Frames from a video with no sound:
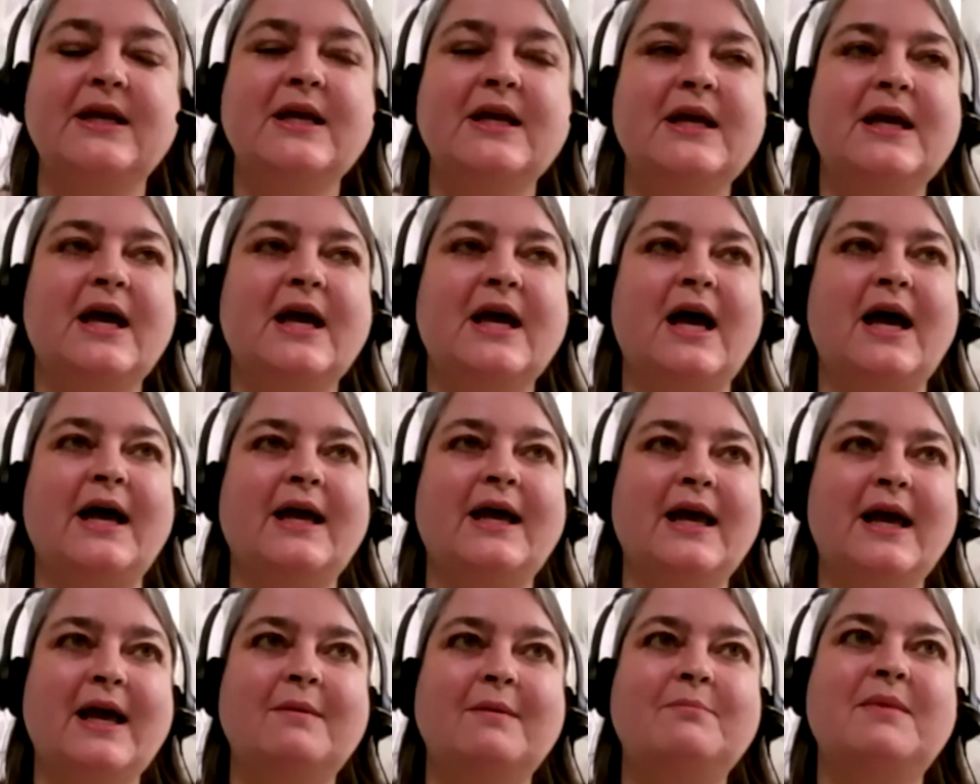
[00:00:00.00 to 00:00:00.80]
I
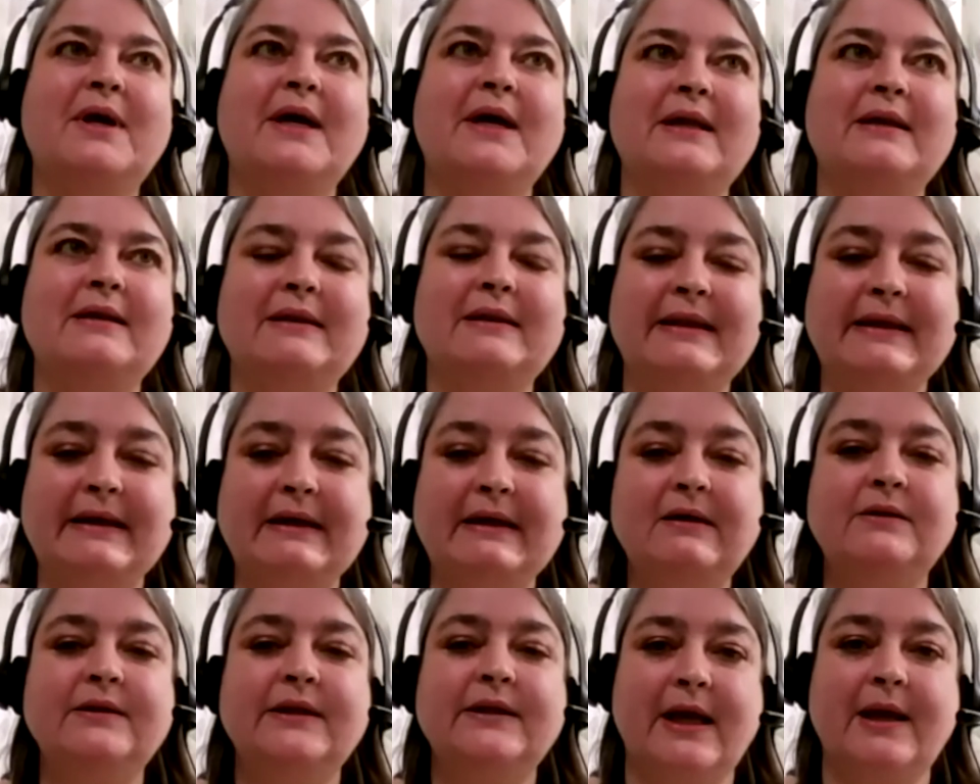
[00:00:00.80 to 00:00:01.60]
had my
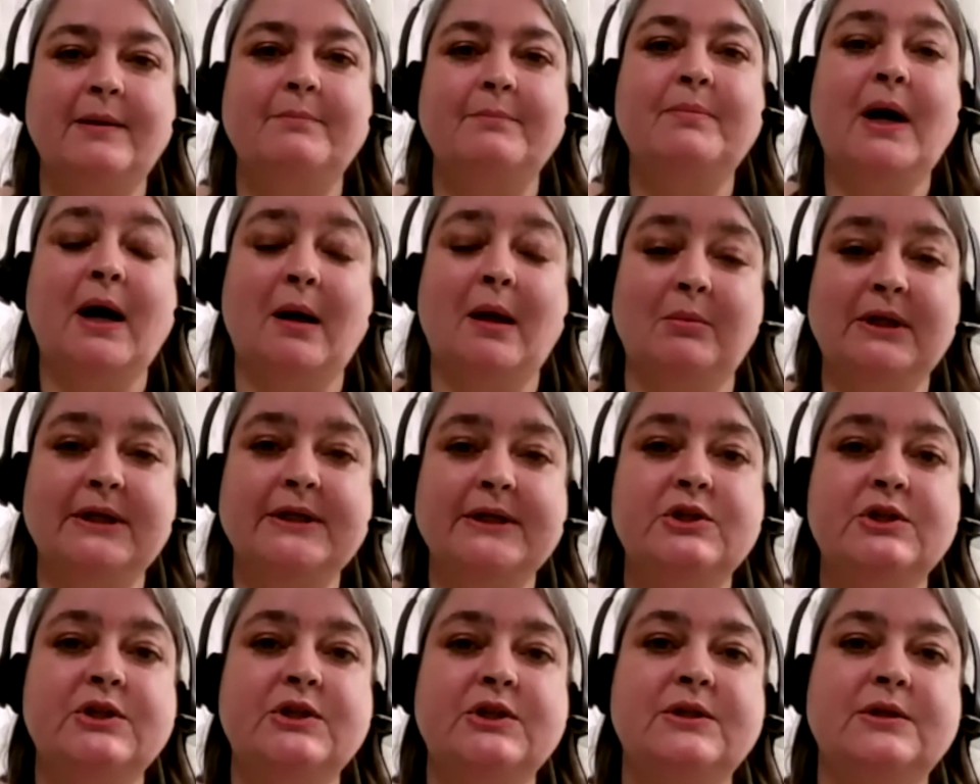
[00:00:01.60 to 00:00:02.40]
legal name
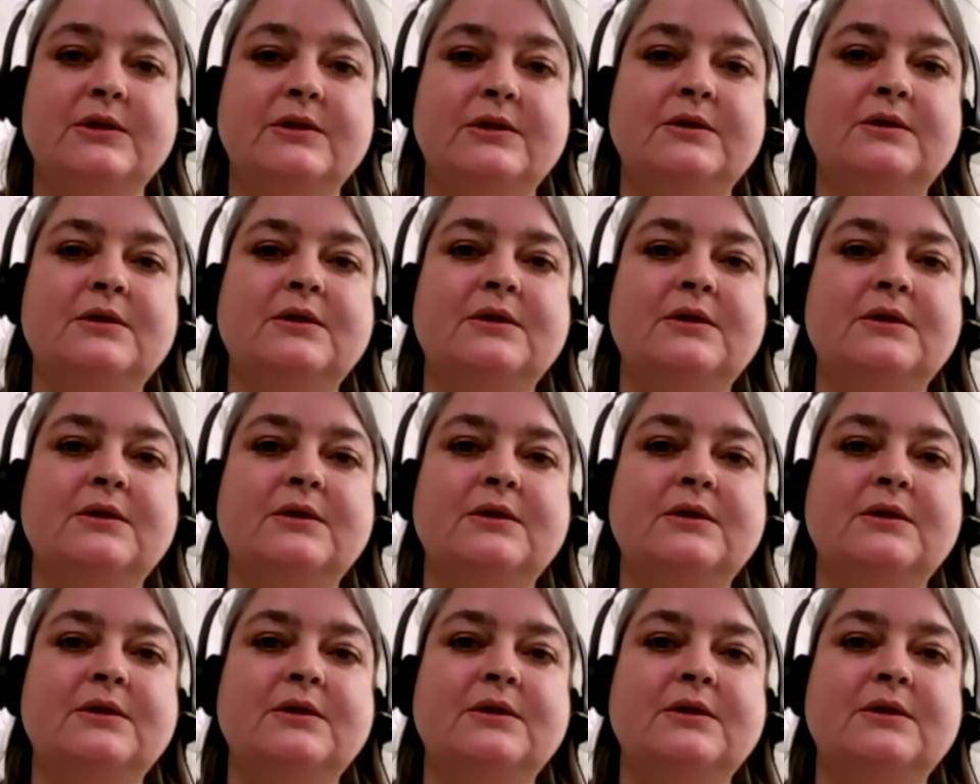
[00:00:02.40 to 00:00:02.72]
published